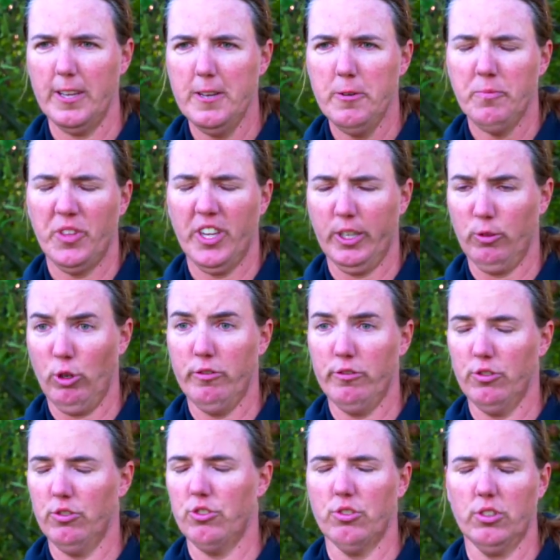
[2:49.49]
They grow
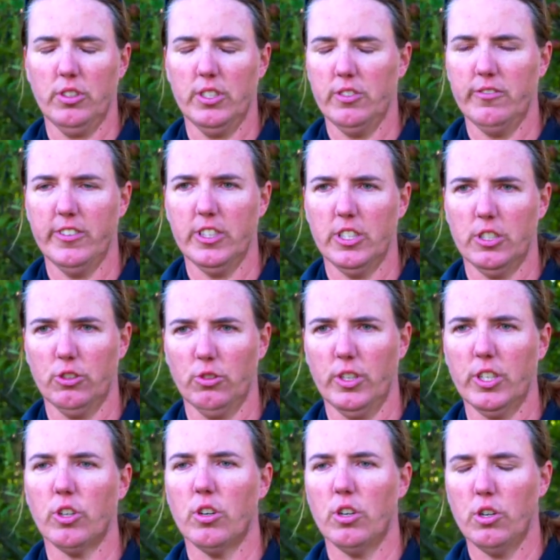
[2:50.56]
food strictly to feed the hungry
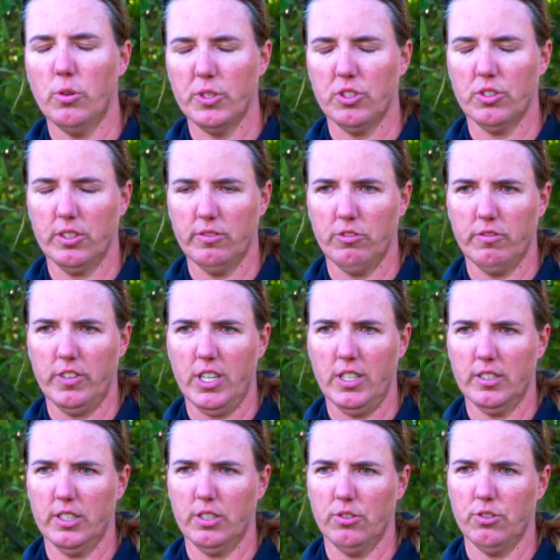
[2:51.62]
and are always looking for
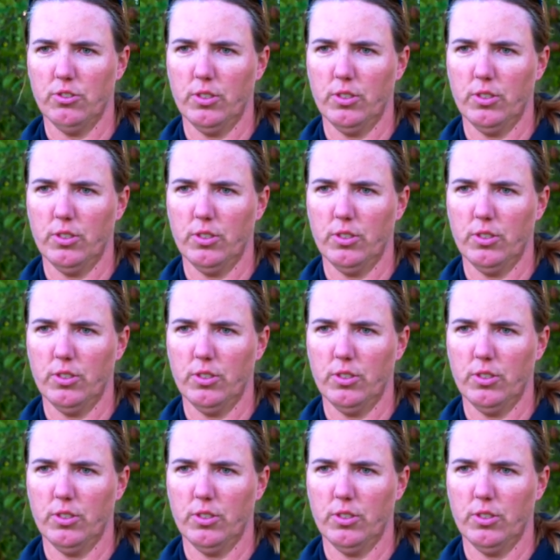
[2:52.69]
volunteers.